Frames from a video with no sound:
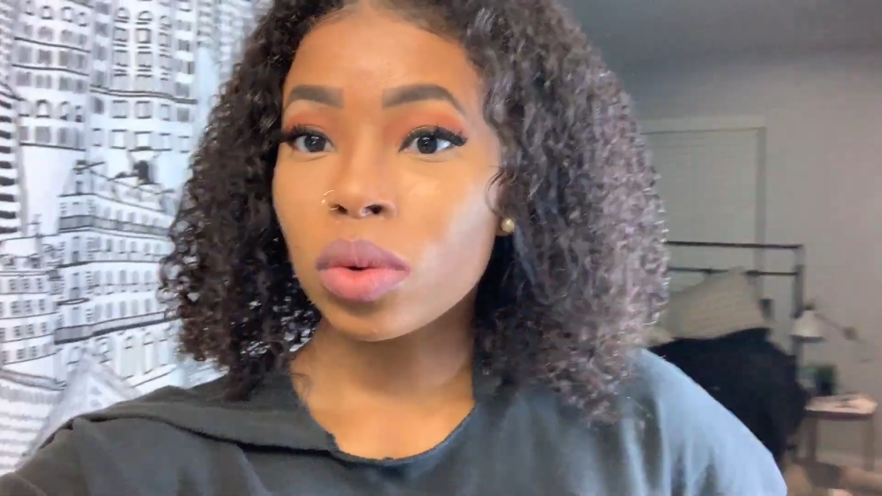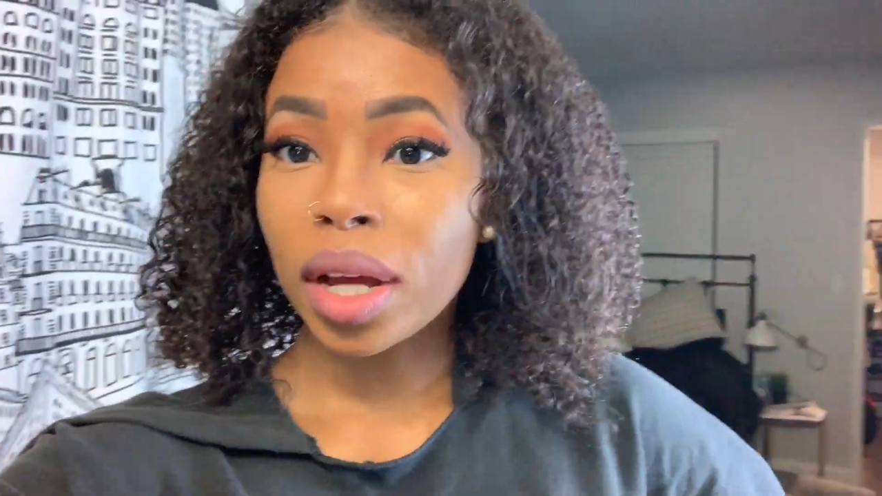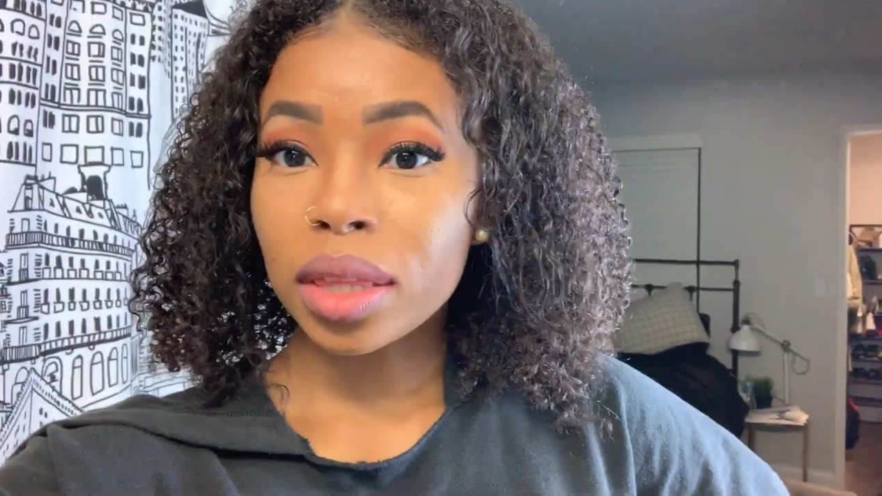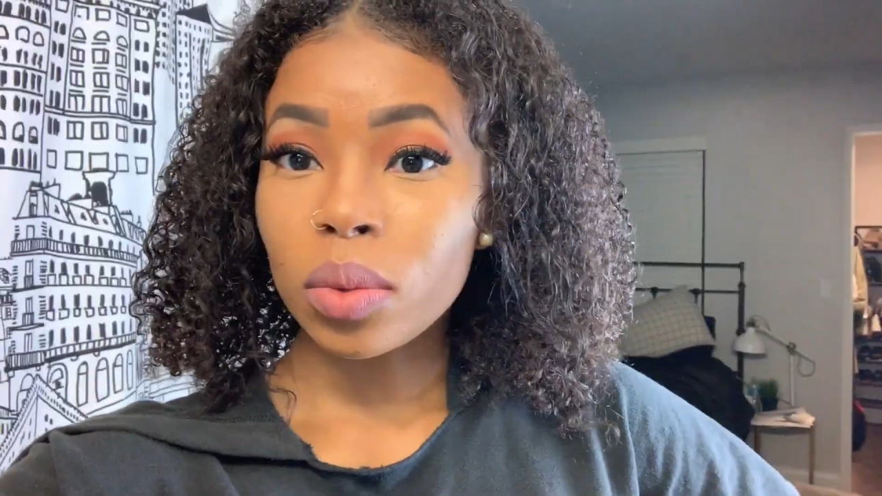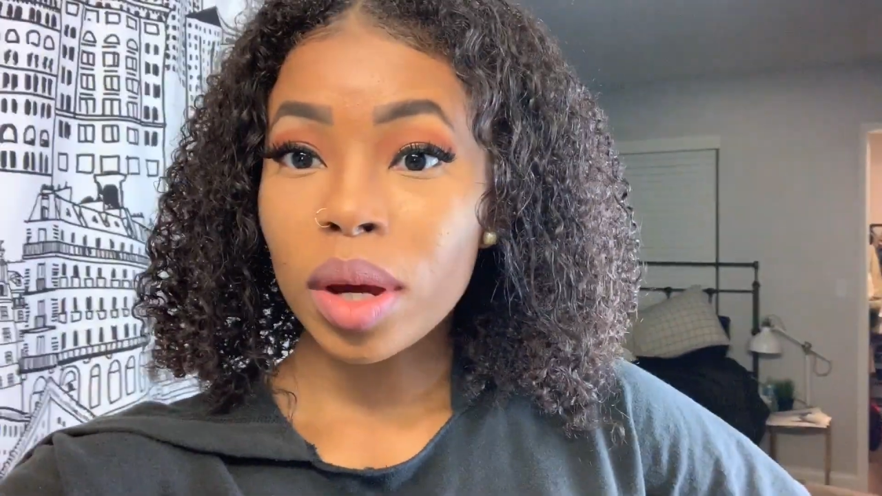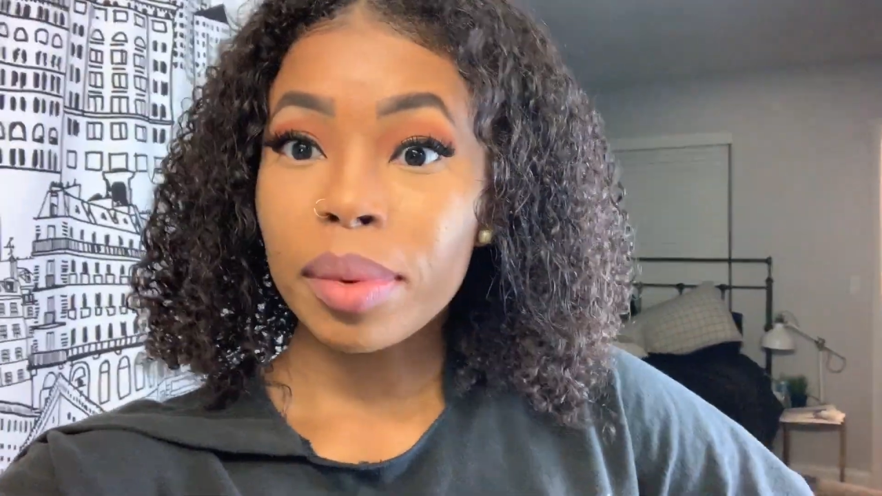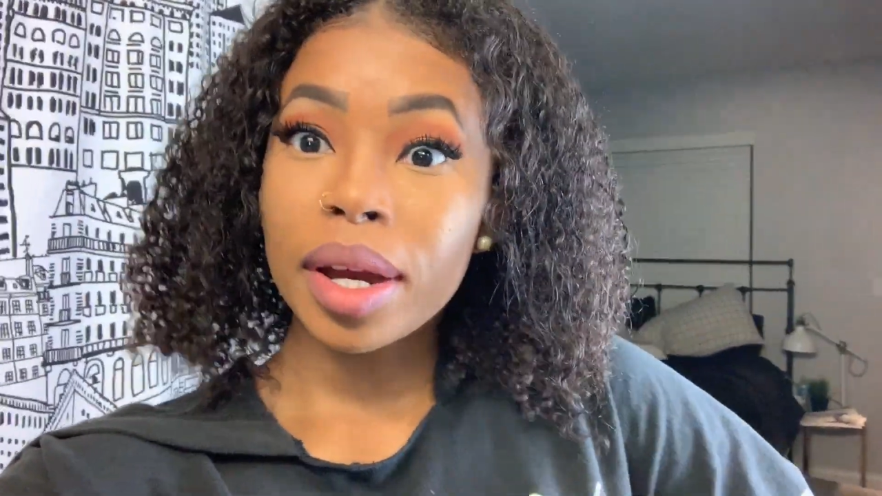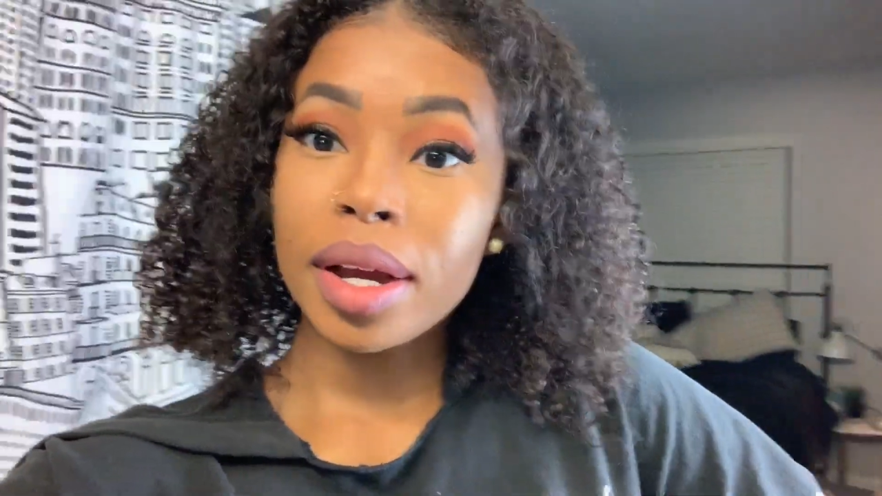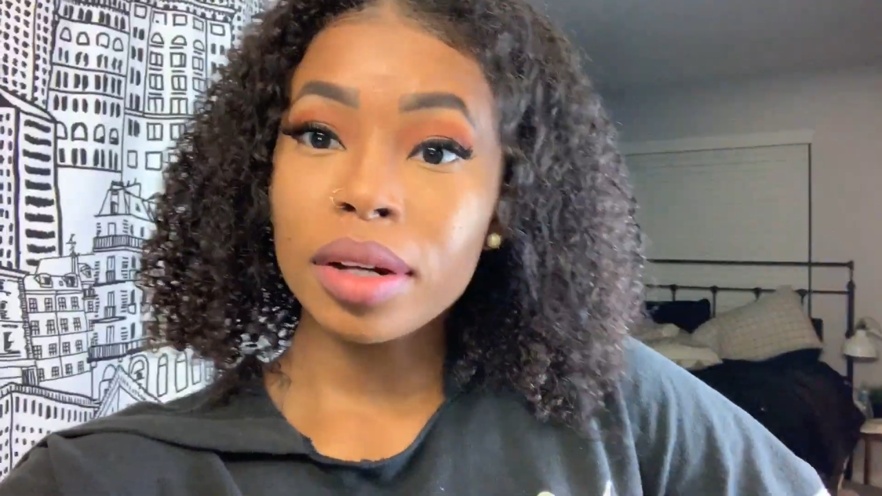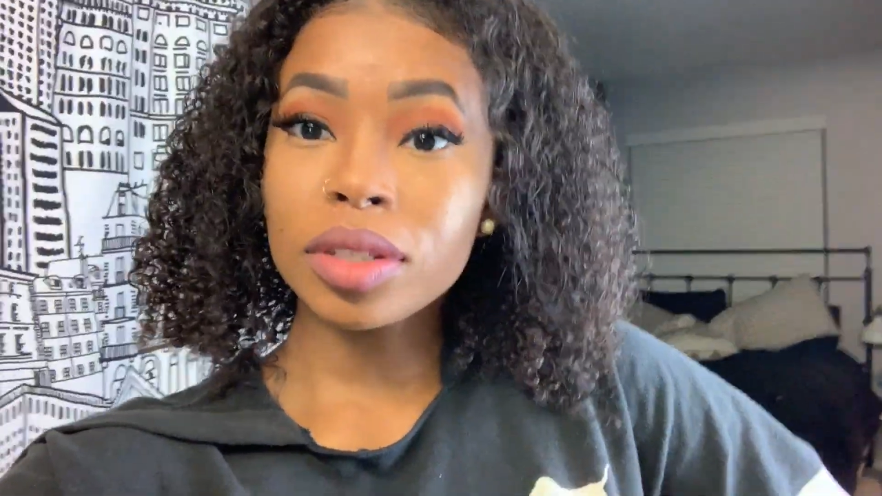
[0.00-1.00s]
like the way my
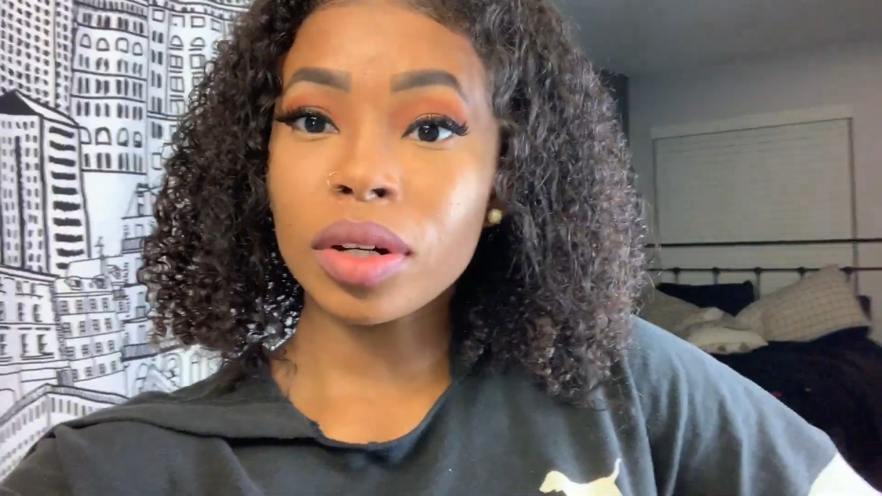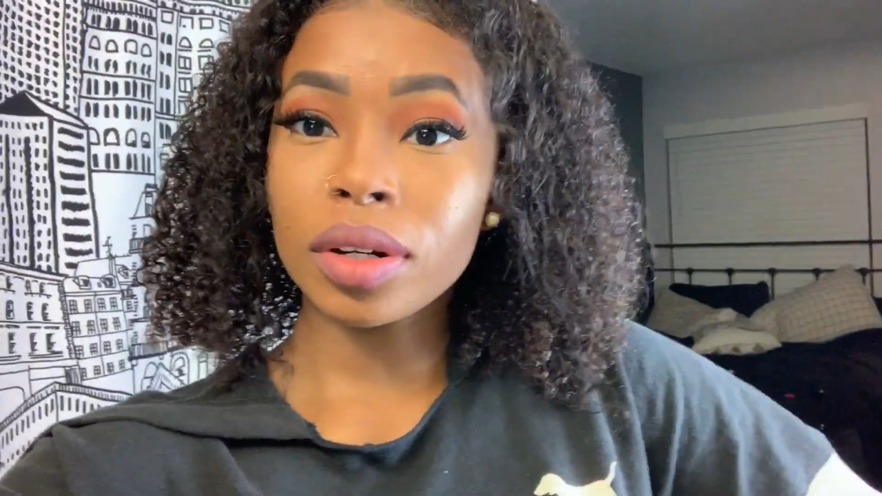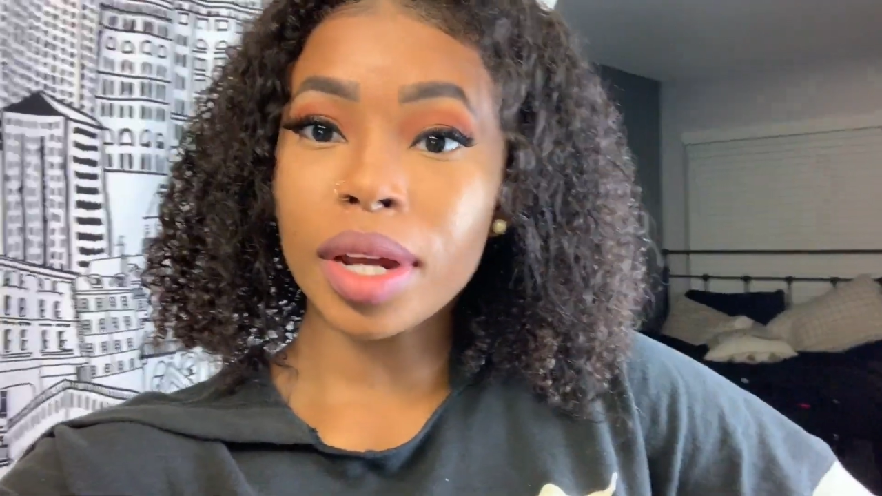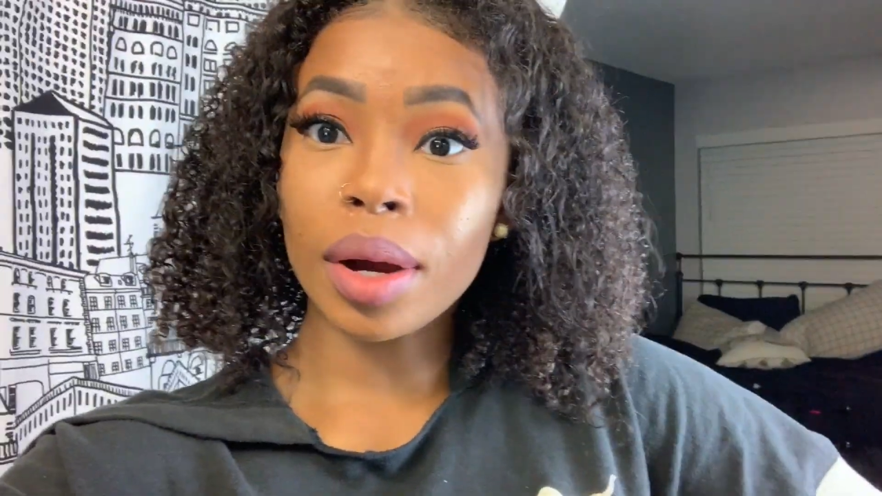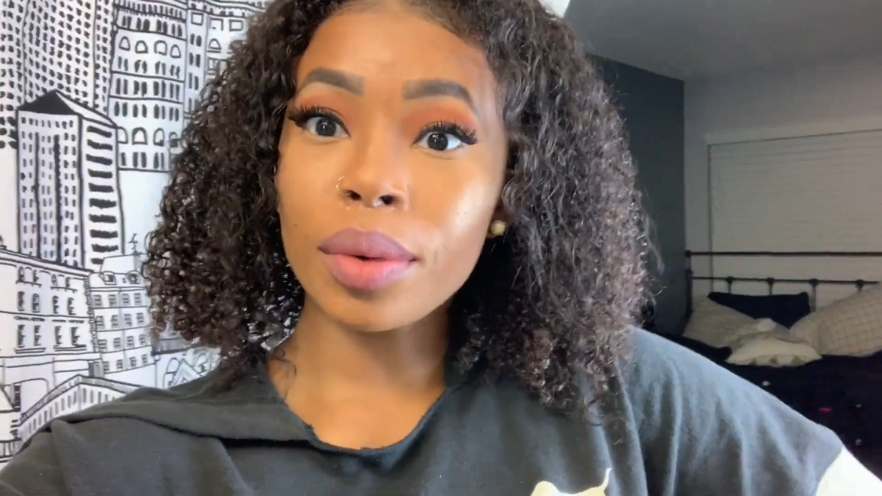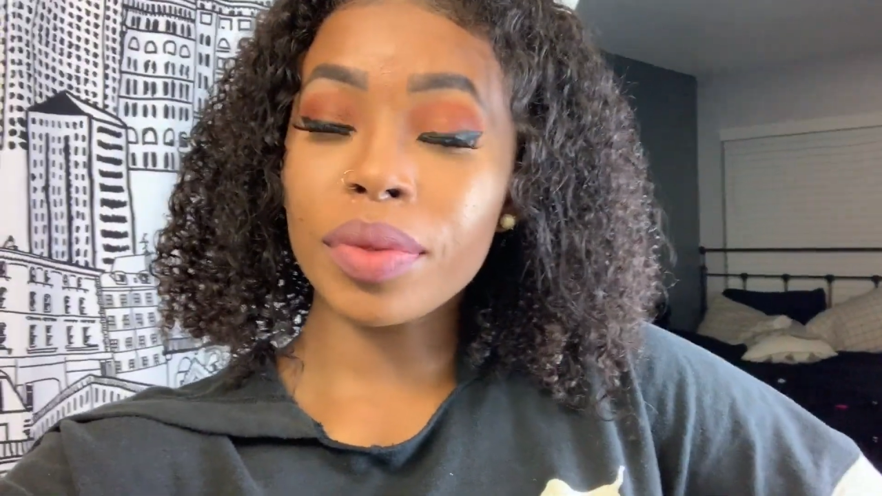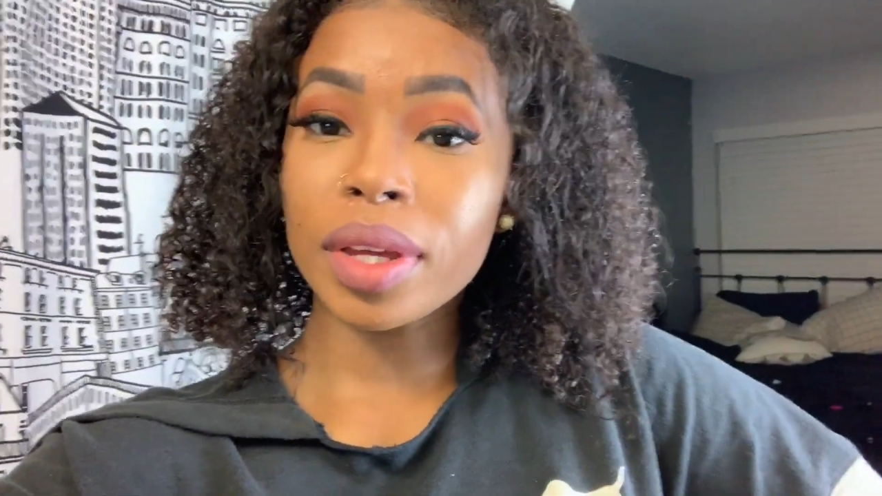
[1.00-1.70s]
hair turned out,